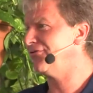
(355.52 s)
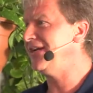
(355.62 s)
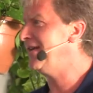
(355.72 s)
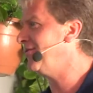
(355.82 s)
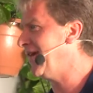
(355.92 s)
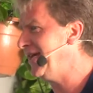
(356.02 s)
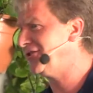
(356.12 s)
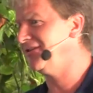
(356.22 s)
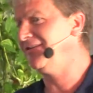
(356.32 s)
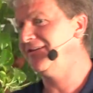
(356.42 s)
a great
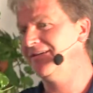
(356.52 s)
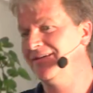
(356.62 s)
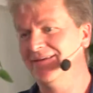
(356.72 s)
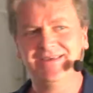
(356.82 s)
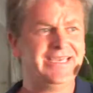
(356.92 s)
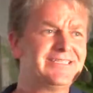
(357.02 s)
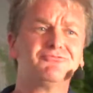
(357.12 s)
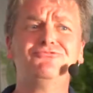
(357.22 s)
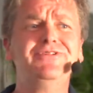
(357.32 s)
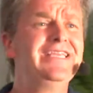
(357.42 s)
location,
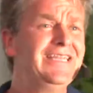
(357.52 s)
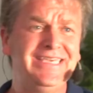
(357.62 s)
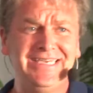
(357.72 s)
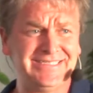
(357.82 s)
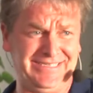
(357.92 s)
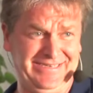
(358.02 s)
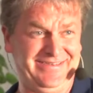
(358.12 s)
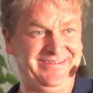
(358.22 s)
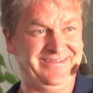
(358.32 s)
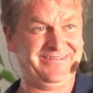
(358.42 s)
it's really easy,
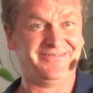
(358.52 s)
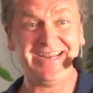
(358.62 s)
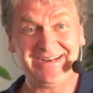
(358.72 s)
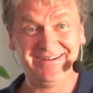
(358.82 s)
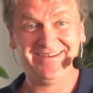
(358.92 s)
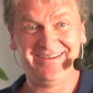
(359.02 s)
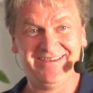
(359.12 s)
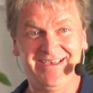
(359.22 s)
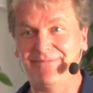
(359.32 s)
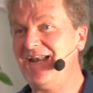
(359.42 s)
right?
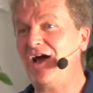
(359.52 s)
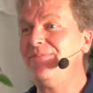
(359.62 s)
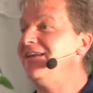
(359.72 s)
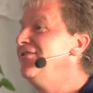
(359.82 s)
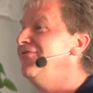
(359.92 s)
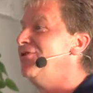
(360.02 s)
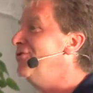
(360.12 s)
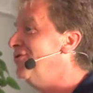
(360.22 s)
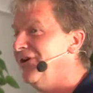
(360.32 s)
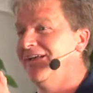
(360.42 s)
I mean, how many of
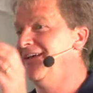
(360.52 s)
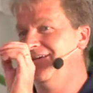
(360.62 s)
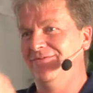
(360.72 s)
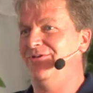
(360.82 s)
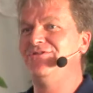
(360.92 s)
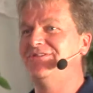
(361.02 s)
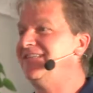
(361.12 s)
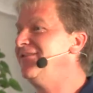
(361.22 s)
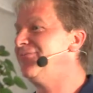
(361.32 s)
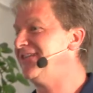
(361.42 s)
you, when you
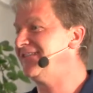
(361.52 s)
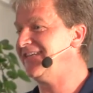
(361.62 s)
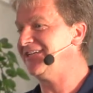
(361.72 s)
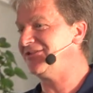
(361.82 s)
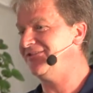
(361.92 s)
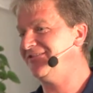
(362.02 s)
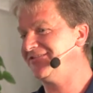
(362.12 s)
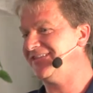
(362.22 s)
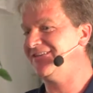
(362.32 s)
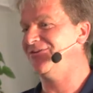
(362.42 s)
see the presentation, you
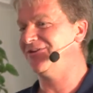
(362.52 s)
see the